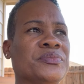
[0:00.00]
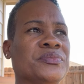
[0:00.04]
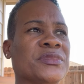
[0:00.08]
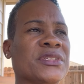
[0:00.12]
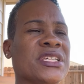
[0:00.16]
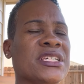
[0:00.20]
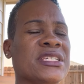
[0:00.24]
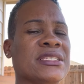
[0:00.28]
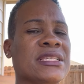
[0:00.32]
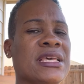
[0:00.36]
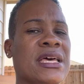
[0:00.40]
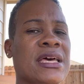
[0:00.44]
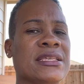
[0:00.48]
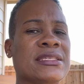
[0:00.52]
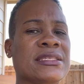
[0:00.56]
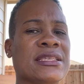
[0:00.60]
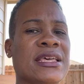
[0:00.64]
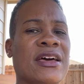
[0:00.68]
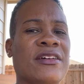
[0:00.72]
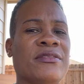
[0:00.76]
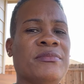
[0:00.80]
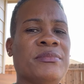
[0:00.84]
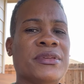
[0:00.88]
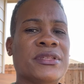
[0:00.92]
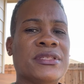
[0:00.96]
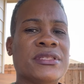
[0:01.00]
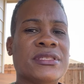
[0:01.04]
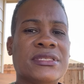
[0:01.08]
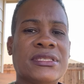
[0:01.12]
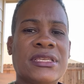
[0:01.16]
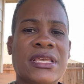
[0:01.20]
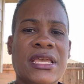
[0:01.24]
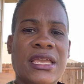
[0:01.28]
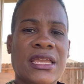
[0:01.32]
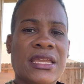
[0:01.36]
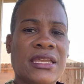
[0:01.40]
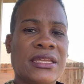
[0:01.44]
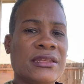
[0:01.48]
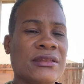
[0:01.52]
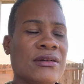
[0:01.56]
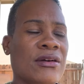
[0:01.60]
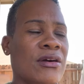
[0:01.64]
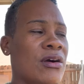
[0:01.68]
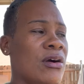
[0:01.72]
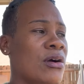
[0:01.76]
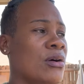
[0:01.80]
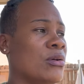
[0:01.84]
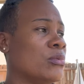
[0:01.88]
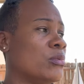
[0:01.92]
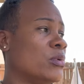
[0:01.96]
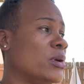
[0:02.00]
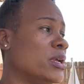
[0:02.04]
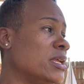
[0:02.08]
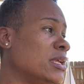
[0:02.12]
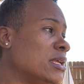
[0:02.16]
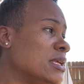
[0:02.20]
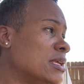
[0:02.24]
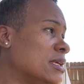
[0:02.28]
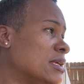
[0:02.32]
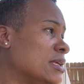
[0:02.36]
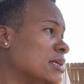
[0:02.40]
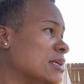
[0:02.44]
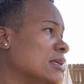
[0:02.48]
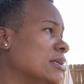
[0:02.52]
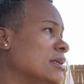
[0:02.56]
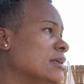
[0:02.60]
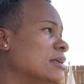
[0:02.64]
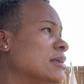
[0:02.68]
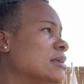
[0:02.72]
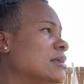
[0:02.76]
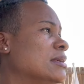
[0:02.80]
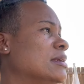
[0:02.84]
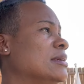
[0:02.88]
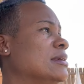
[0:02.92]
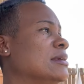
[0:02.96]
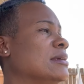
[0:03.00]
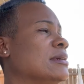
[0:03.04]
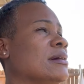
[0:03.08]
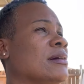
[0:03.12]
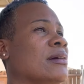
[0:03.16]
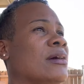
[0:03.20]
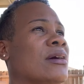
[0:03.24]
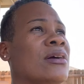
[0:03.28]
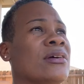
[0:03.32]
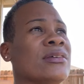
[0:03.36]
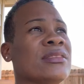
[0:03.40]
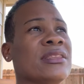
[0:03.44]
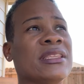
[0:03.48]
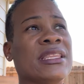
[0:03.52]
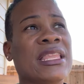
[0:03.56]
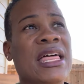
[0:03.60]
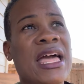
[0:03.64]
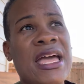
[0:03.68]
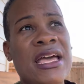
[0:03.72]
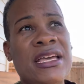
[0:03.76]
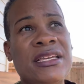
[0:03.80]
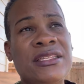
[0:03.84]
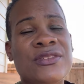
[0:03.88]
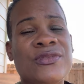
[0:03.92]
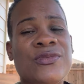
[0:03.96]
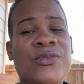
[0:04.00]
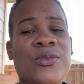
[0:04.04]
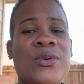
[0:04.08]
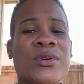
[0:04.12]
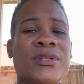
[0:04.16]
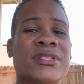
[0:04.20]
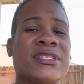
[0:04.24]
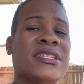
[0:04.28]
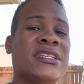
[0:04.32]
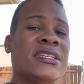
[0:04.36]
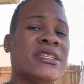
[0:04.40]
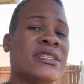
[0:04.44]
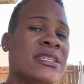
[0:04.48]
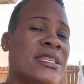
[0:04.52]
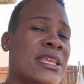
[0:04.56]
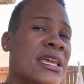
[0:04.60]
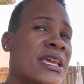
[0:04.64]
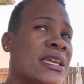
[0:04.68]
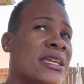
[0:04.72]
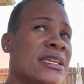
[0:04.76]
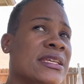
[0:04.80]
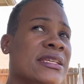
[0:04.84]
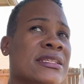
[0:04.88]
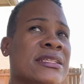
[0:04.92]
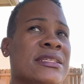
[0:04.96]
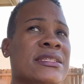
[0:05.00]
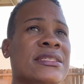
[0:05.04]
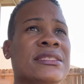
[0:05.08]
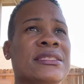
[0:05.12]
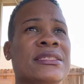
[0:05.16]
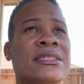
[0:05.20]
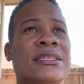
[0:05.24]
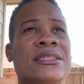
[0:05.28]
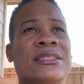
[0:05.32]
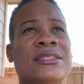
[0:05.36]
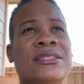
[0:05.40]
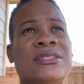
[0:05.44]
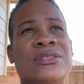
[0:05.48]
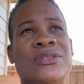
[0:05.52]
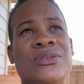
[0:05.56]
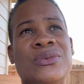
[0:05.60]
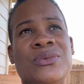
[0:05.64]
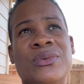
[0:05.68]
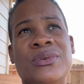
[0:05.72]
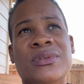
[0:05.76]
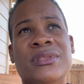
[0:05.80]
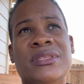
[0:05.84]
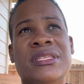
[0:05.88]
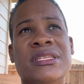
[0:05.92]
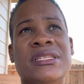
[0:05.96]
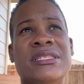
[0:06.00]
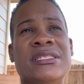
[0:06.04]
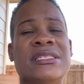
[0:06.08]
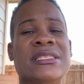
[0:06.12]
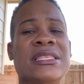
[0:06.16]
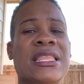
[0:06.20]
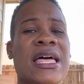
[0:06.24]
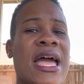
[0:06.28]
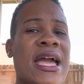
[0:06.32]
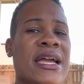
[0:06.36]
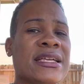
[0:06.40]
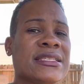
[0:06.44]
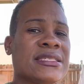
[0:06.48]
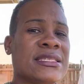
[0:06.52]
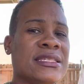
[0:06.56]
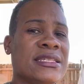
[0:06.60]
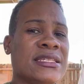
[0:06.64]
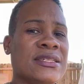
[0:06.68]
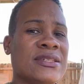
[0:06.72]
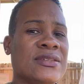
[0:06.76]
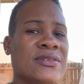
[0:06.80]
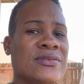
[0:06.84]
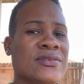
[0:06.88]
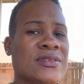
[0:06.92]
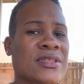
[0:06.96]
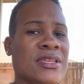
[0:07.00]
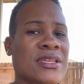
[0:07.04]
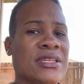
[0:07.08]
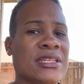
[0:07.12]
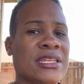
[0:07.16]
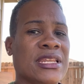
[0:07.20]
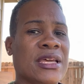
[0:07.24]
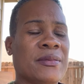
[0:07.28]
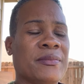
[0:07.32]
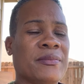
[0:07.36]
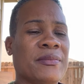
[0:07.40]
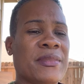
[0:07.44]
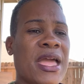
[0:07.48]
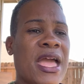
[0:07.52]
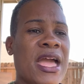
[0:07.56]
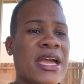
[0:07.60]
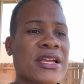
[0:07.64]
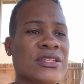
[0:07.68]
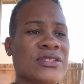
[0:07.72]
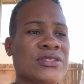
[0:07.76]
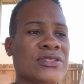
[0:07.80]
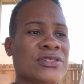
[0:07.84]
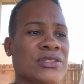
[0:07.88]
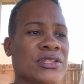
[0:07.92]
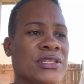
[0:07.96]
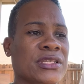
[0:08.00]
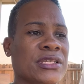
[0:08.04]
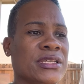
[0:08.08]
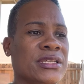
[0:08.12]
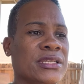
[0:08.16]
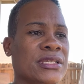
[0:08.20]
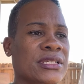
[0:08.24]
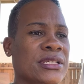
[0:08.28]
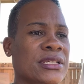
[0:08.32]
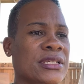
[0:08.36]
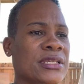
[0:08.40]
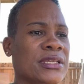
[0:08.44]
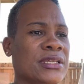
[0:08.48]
'Cause as I've been saying all week, the last 14 days is doing these laxatives, and I'm actually